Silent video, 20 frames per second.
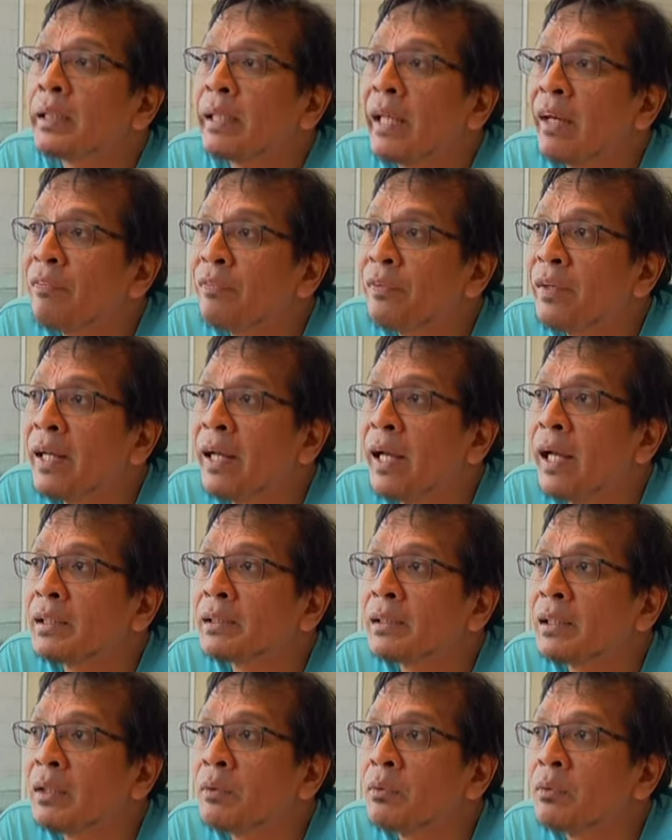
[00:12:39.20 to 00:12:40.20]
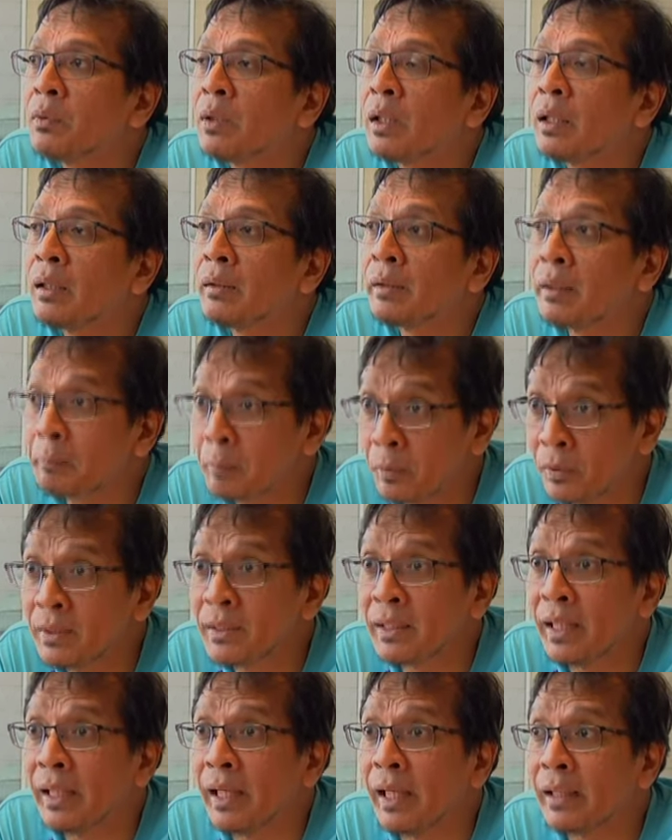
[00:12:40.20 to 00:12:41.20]
cafe actually, the
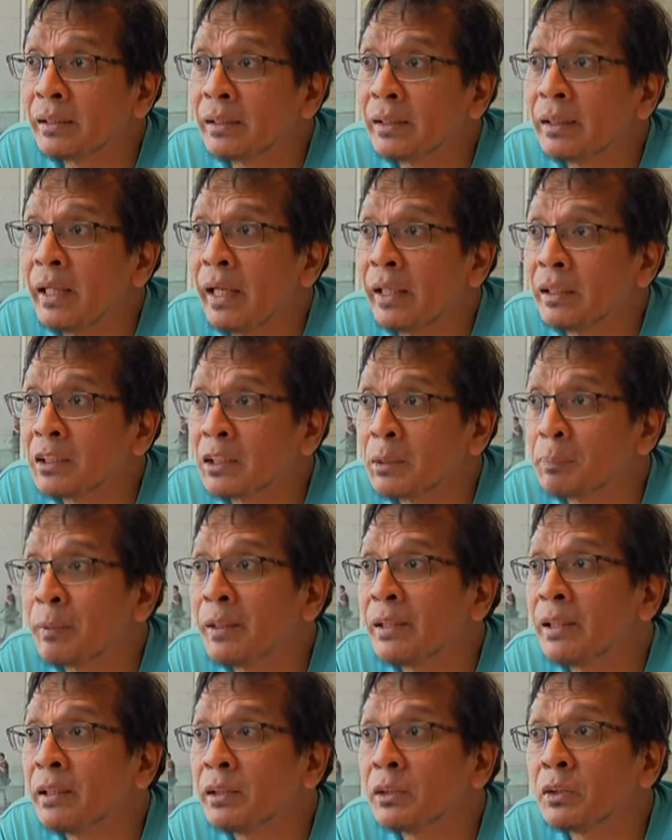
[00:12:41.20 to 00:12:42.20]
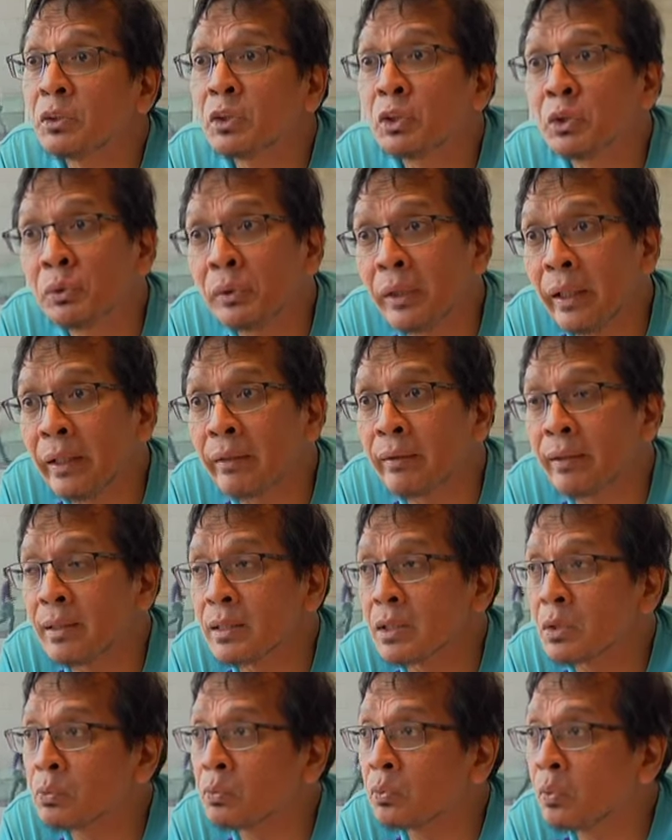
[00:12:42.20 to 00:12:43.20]
project actually split into two
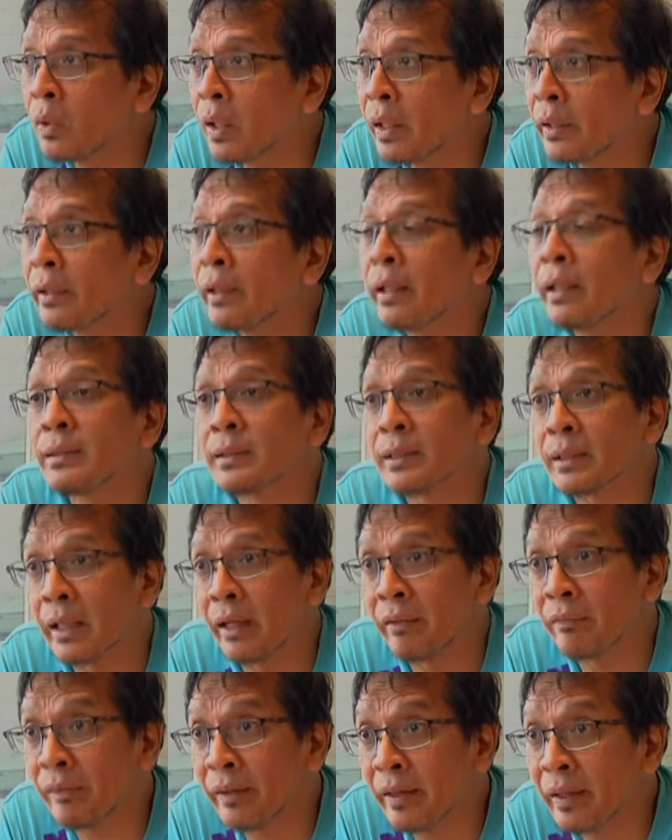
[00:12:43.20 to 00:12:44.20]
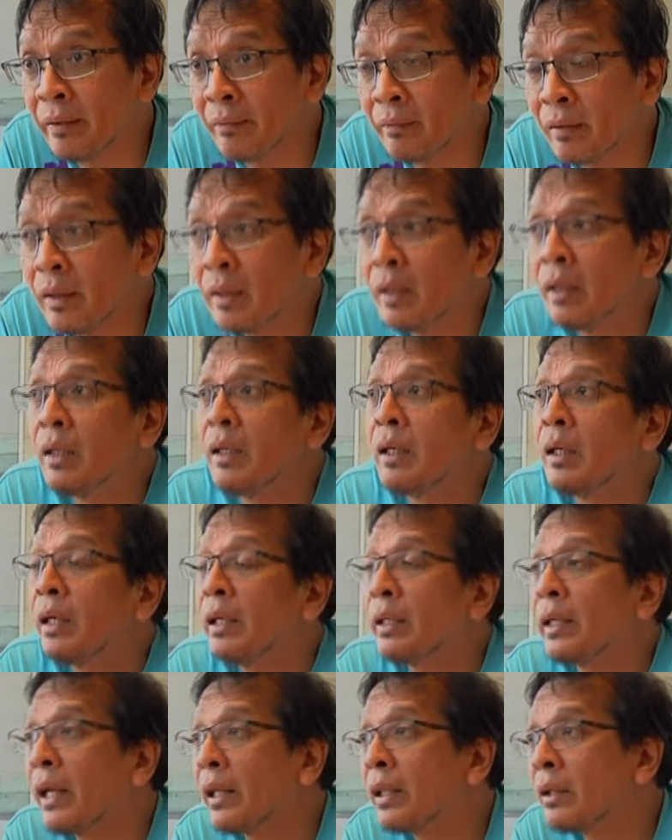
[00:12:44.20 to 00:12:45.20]
areas. One is the cafe,
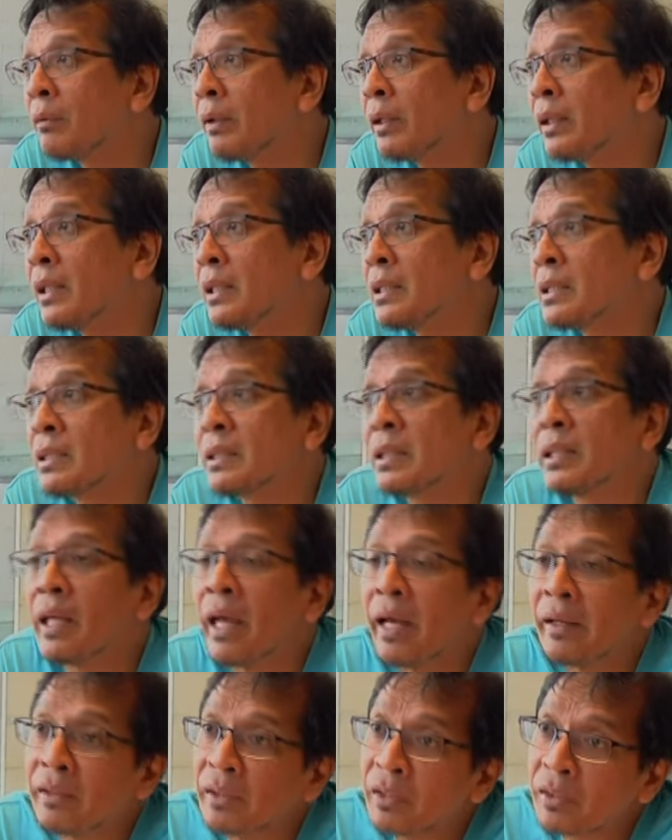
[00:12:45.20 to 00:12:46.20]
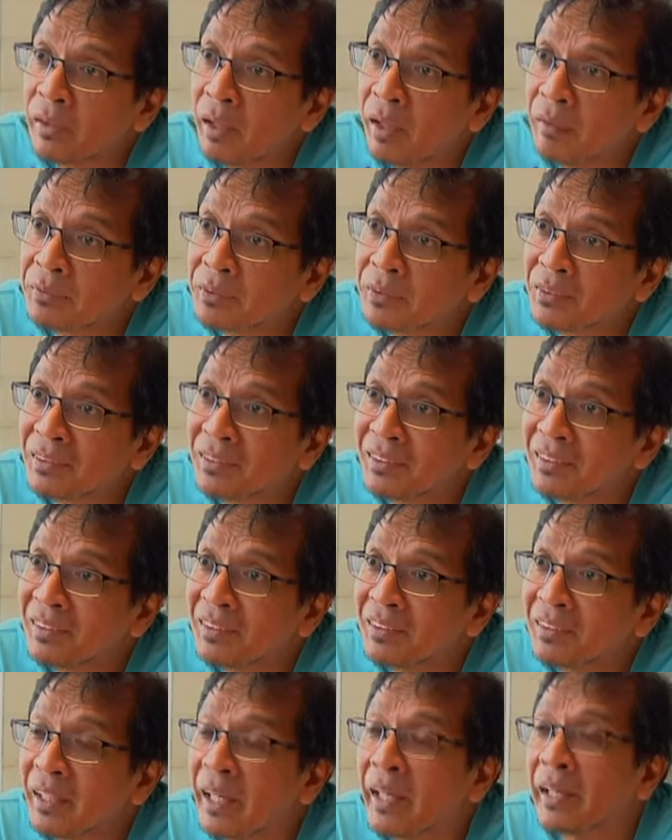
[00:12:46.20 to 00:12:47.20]
another one is the handicrafts, you
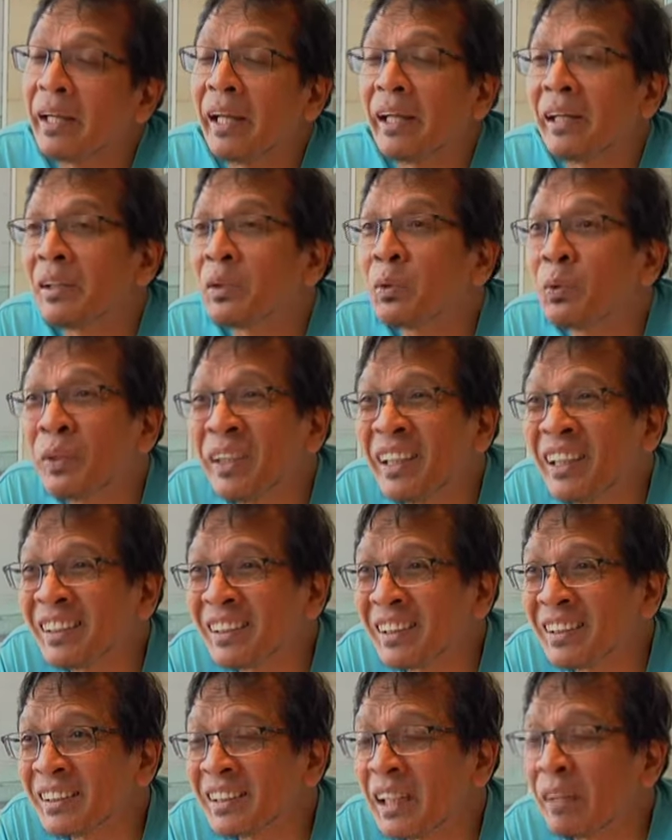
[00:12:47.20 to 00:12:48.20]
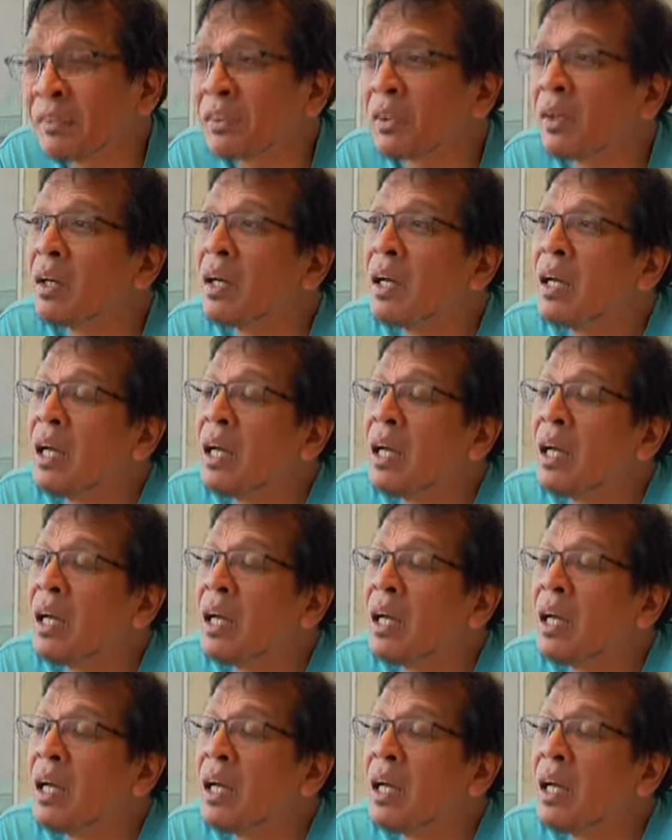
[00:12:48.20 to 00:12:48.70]
know, and cookies and stuff. So